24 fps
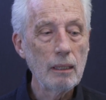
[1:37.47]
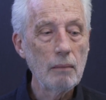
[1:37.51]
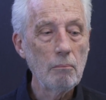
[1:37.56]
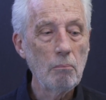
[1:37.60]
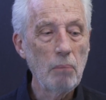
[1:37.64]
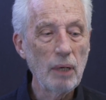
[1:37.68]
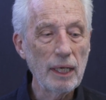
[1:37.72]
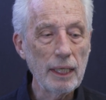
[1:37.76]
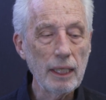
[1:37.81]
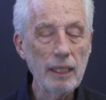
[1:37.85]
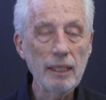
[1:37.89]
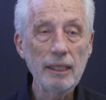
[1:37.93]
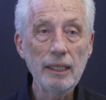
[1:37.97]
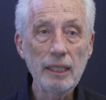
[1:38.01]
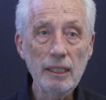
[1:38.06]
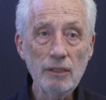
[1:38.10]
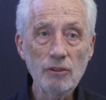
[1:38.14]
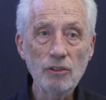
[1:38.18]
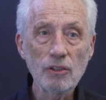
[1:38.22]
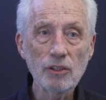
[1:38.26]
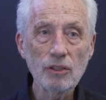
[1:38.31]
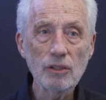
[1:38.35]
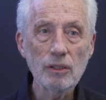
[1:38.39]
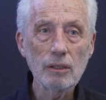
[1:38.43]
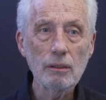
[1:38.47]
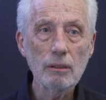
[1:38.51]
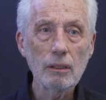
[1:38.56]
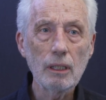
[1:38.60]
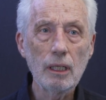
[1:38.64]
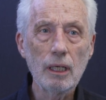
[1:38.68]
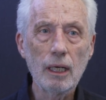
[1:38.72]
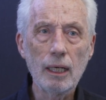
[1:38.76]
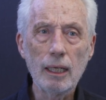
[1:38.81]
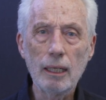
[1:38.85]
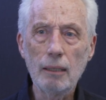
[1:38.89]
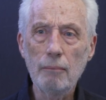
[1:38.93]
but in this,
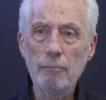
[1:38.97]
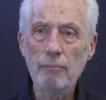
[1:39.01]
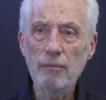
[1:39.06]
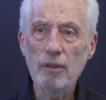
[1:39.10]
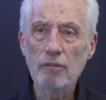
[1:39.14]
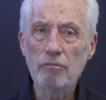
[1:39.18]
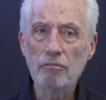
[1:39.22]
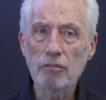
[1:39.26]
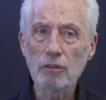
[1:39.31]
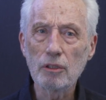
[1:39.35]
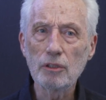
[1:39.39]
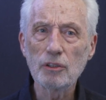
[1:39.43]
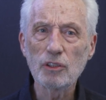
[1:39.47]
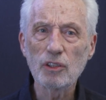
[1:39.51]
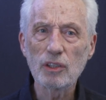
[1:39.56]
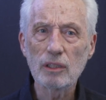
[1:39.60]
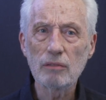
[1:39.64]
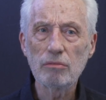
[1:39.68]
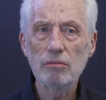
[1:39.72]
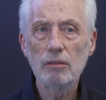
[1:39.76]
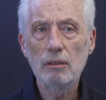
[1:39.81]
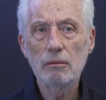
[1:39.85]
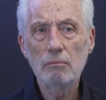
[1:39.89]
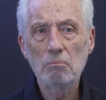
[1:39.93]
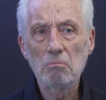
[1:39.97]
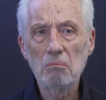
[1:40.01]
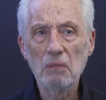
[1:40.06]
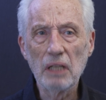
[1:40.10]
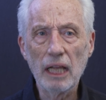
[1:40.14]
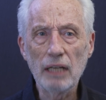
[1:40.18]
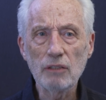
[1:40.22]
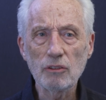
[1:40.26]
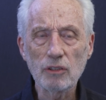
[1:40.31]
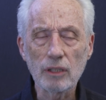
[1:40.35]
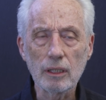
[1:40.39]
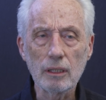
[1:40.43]
the first
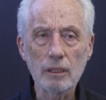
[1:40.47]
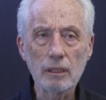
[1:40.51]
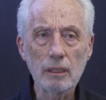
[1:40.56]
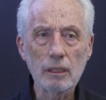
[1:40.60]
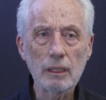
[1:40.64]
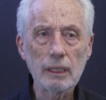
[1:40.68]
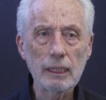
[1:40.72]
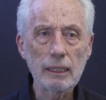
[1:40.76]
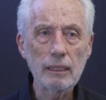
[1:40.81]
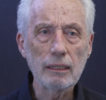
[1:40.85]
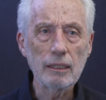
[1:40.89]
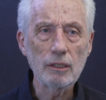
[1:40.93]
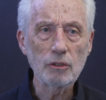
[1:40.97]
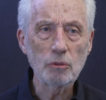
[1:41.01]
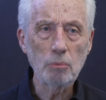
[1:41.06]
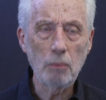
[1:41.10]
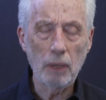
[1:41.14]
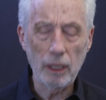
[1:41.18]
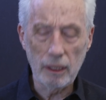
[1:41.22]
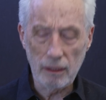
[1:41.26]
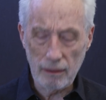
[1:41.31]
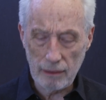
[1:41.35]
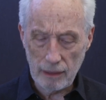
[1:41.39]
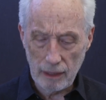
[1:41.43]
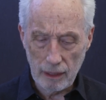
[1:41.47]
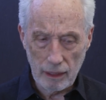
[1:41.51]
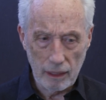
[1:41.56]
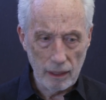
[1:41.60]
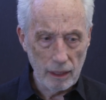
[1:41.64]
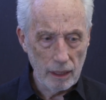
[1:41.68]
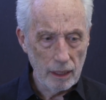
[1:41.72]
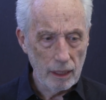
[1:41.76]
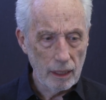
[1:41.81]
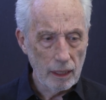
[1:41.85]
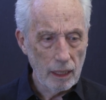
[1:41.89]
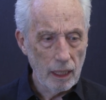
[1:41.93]
lesson this month,
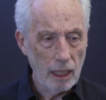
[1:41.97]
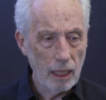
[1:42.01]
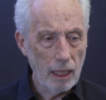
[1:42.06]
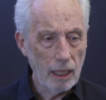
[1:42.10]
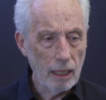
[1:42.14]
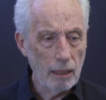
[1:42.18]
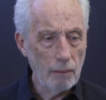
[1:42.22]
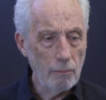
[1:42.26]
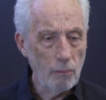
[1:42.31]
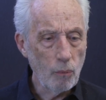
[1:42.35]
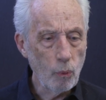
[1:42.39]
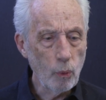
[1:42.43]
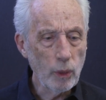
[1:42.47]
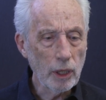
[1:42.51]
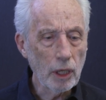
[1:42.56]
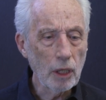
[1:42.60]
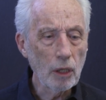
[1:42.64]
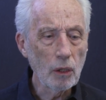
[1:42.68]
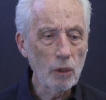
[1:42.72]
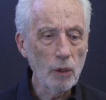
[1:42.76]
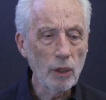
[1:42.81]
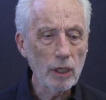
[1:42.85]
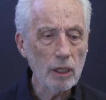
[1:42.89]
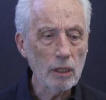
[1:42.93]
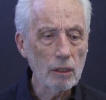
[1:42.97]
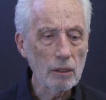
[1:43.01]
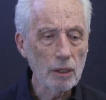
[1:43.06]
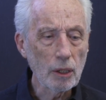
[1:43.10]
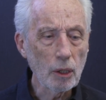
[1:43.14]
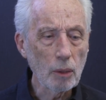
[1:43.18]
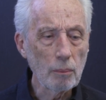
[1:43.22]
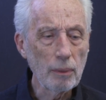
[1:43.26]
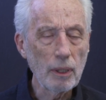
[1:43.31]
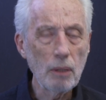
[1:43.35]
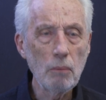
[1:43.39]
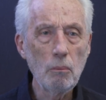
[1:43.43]
we're going to look a
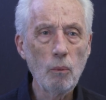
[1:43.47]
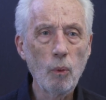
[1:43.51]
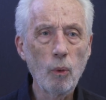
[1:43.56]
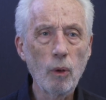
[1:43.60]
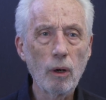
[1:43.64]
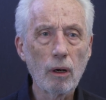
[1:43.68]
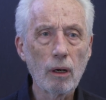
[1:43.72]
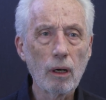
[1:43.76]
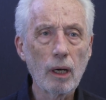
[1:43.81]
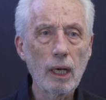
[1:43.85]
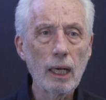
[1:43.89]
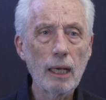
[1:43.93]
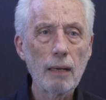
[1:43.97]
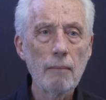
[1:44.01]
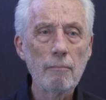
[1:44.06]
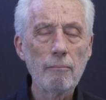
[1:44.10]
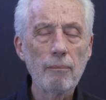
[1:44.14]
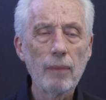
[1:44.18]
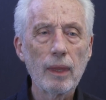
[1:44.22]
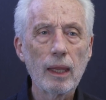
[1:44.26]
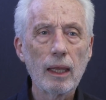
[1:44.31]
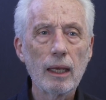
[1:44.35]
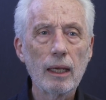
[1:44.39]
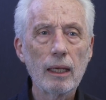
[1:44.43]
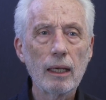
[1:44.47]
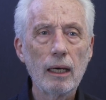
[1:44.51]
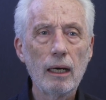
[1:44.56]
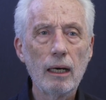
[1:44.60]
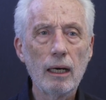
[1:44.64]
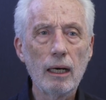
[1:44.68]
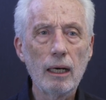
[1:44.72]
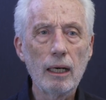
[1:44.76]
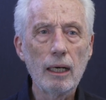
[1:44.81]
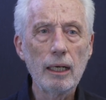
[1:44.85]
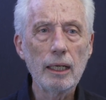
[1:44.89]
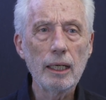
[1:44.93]
little bit more
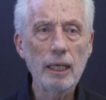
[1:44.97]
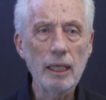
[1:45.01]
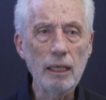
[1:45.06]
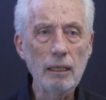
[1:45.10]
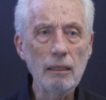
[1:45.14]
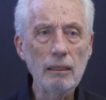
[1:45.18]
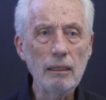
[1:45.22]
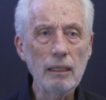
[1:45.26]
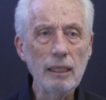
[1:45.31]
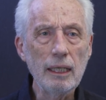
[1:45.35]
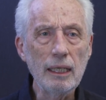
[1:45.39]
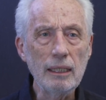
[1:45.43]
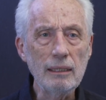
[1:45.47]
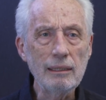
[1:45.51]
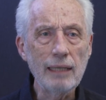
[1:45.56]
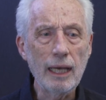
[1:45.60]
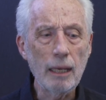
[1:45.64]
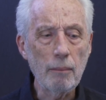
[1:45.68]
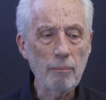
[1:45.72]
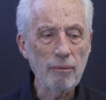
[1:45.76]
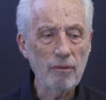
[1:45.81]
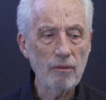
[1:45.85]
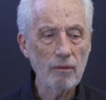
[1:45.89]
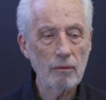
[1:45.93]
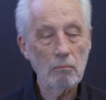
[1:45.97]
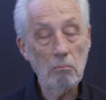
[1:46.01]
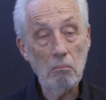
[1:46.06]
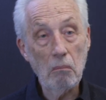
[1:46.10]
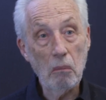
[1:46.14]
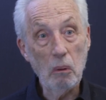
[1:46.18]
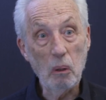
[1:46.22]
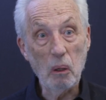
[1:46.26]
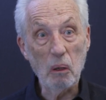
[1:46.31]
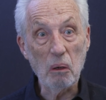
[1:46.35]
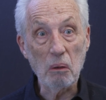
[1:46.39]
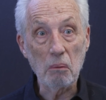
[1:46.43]
in depth
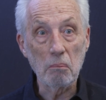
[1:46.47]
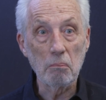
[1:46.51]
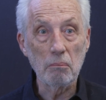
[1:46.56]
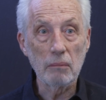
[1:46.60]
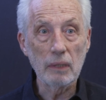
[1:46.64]
or